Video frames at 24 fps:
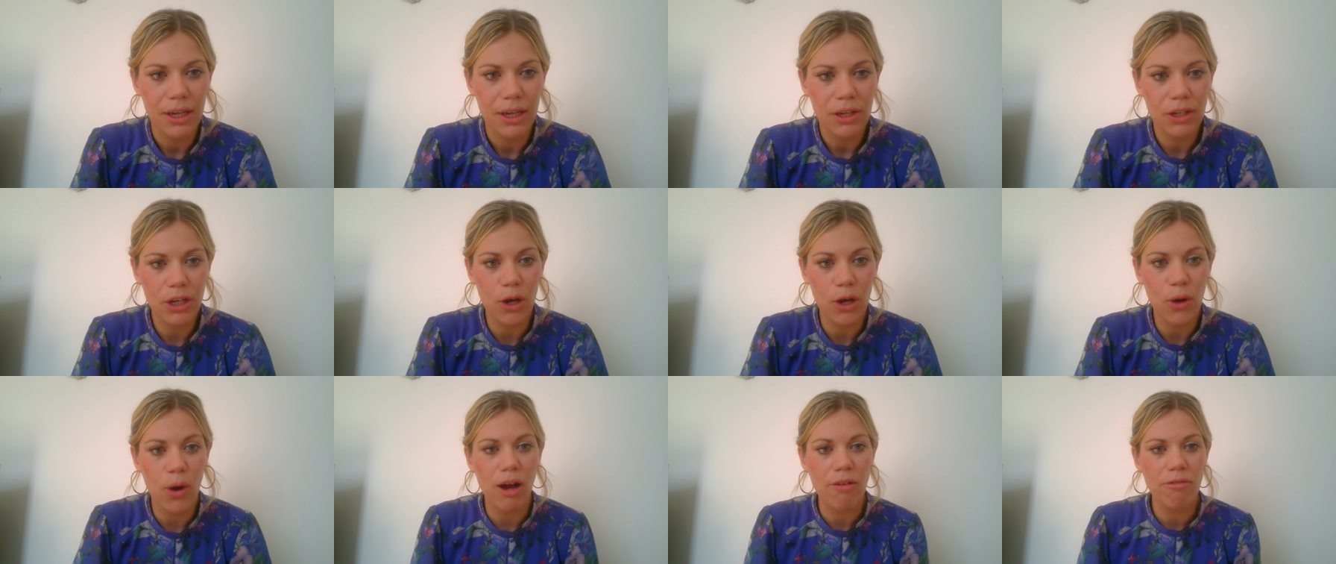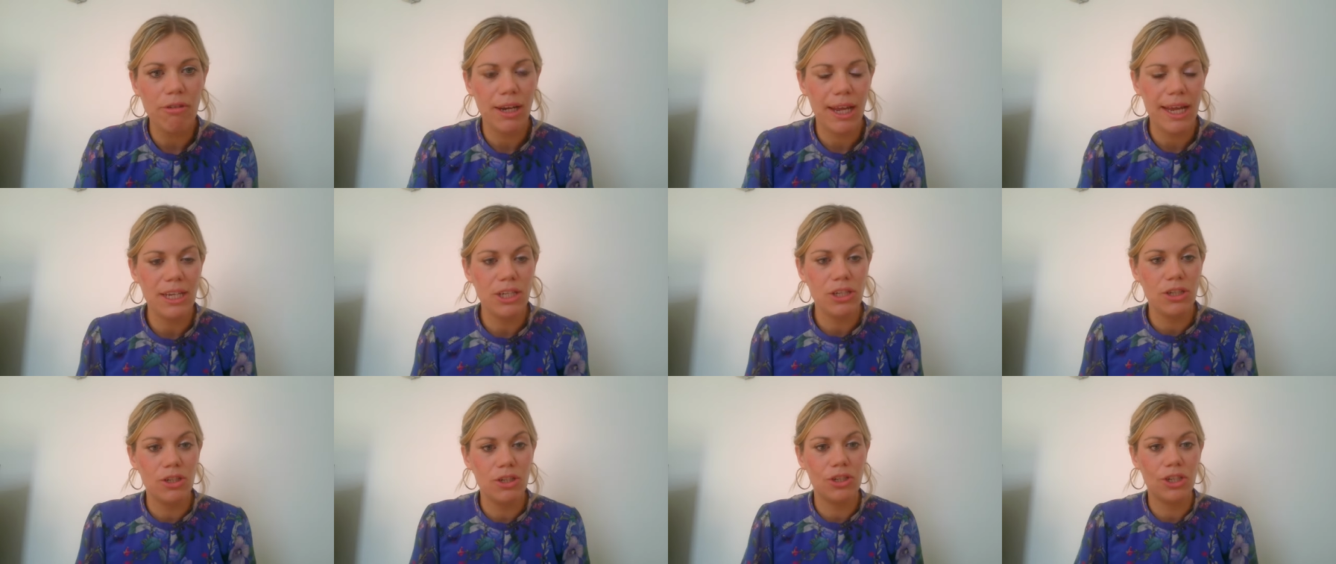You know, our
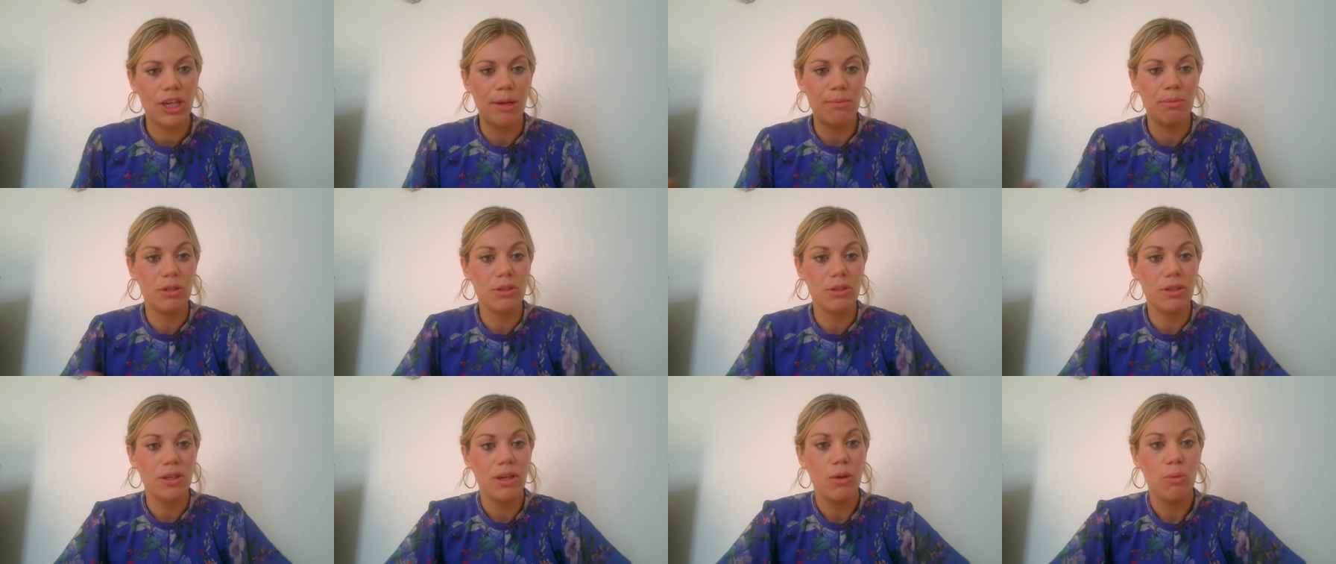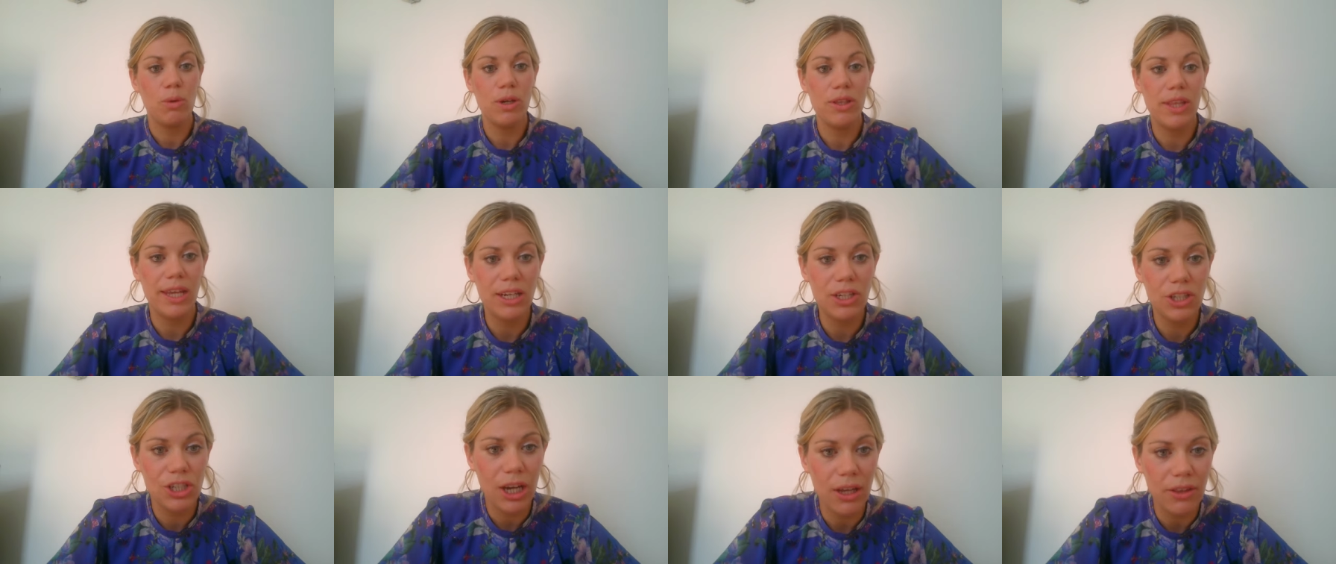relationships
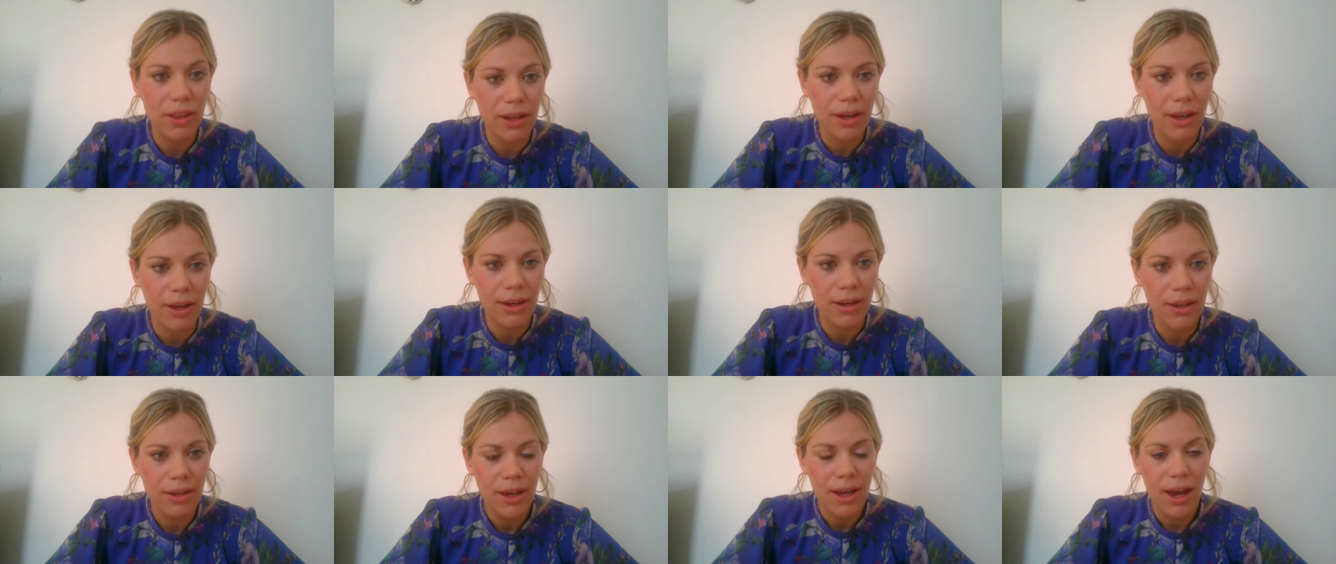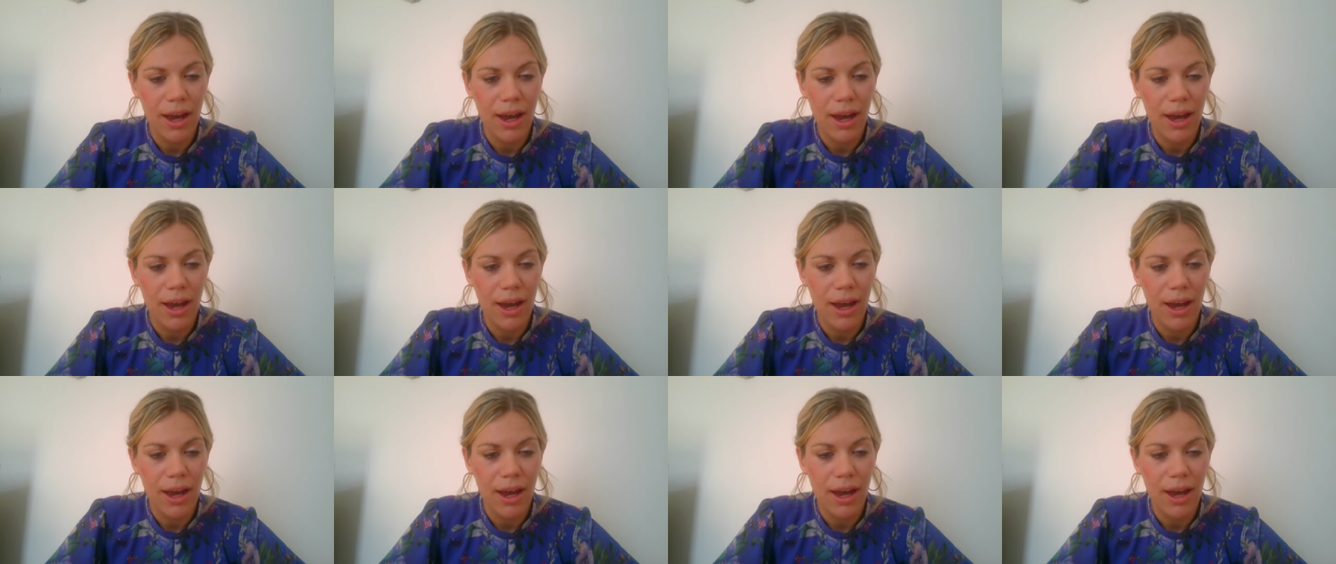with each other,